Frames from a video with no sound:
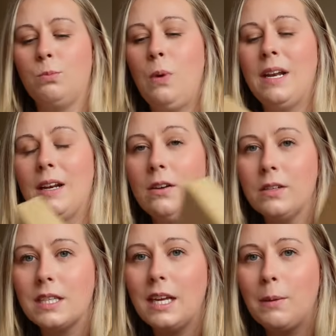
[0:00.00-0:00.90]
well, it
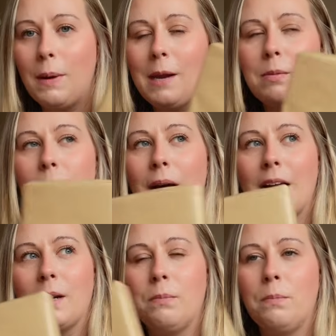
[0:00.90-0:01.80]
looks like a
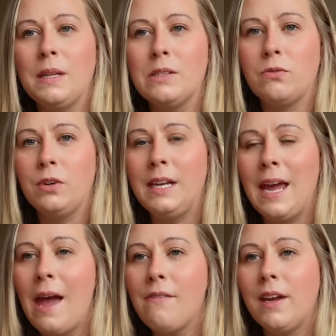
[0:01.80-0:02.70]
paperback, but it's really
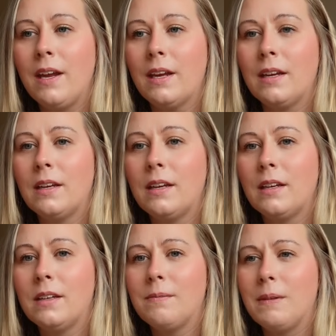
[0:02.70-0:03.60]
heavy,
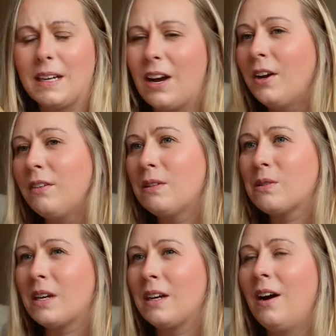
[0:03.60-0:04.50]
and it kind of
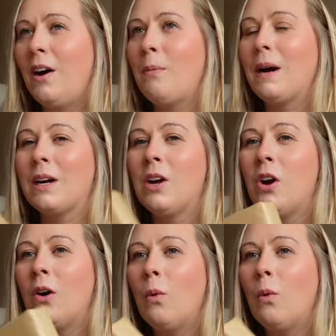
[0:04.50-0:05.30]
feels like a hardback.